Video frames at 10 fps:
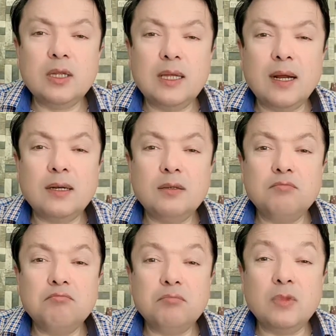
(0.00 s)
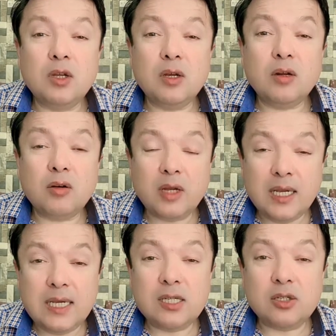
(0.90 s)
that there
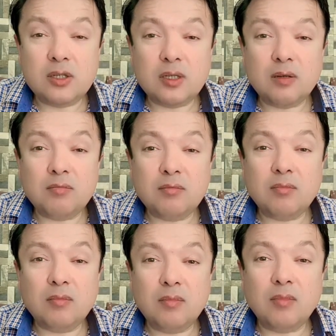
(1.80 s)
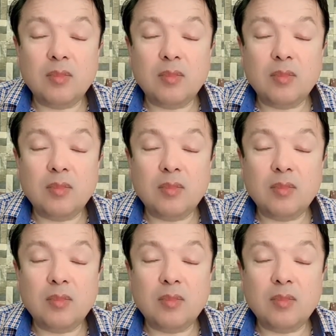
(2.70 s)
is